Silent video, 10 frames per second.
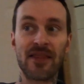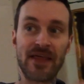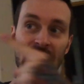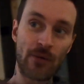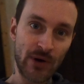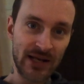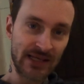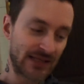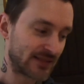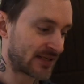Then I
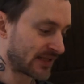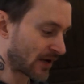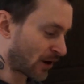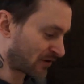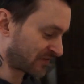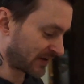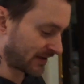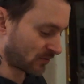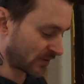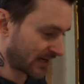went into the
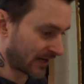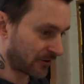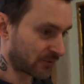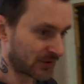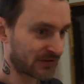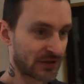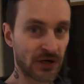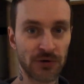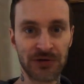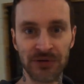RV when Aaron went to
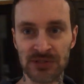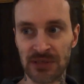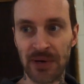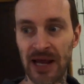go do some